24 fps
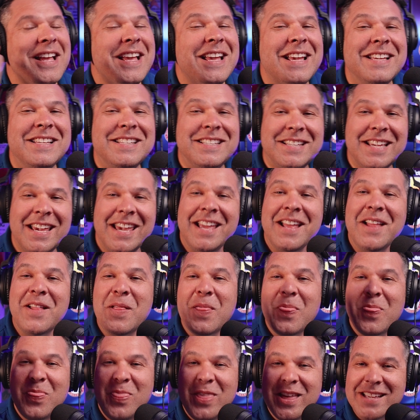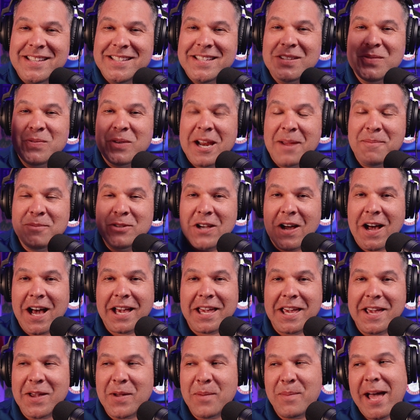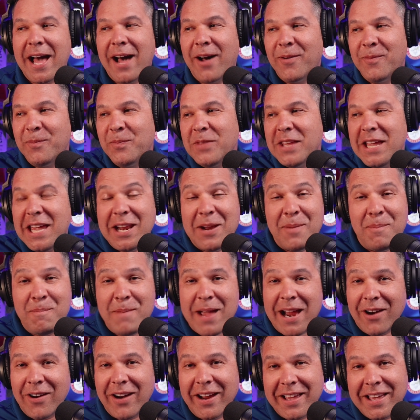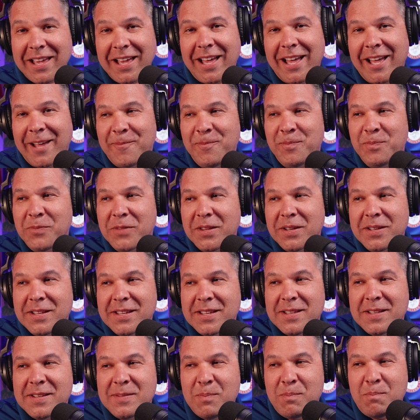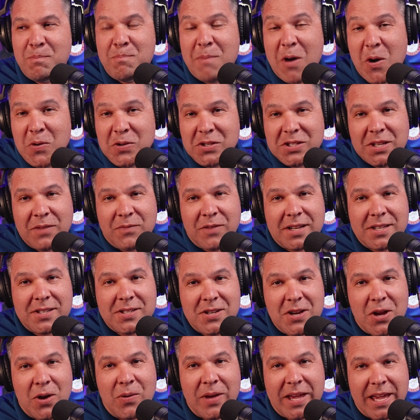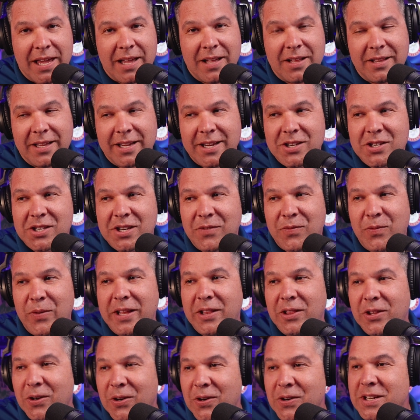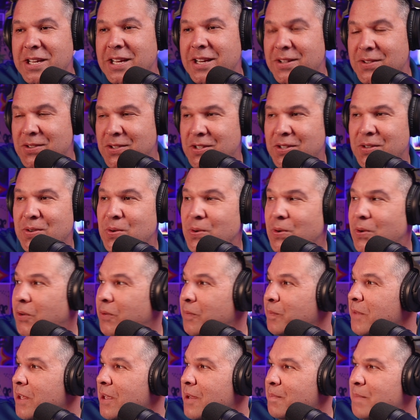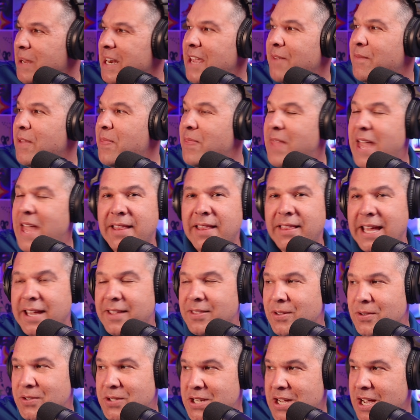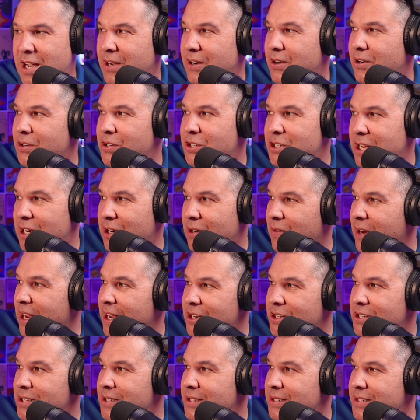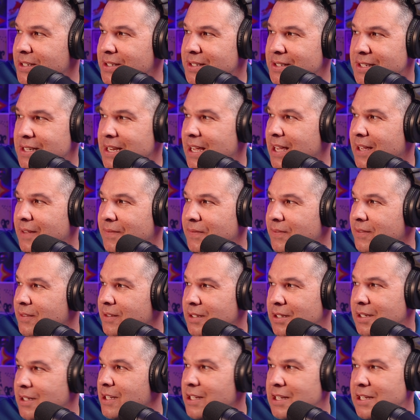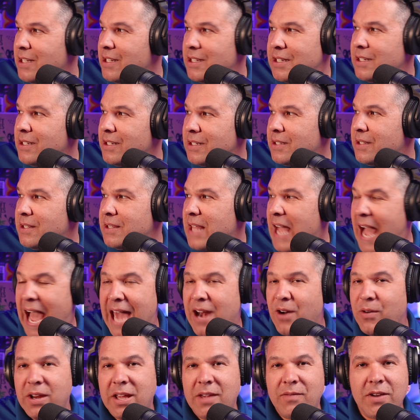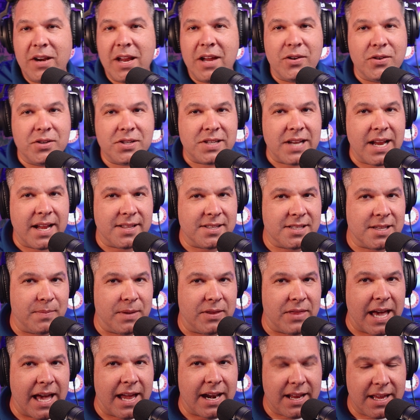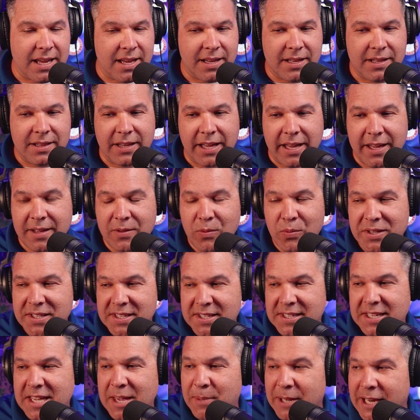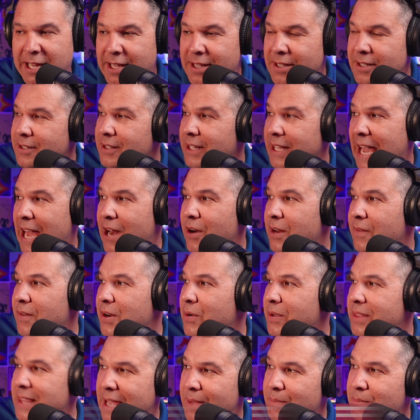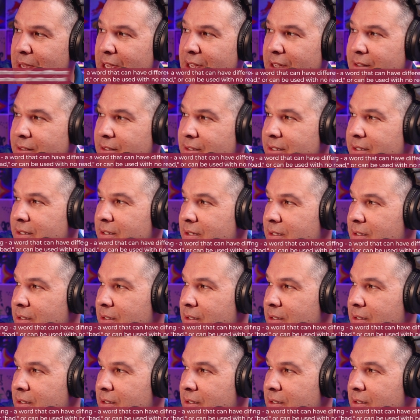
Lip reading: Oh, see, this is what I'm talking about. In America, most of us know English if we learned it in school. But even like those younger generations and stuff, I don't even understand some of that. Like, what's skibbity? Like, I don't even know what that means.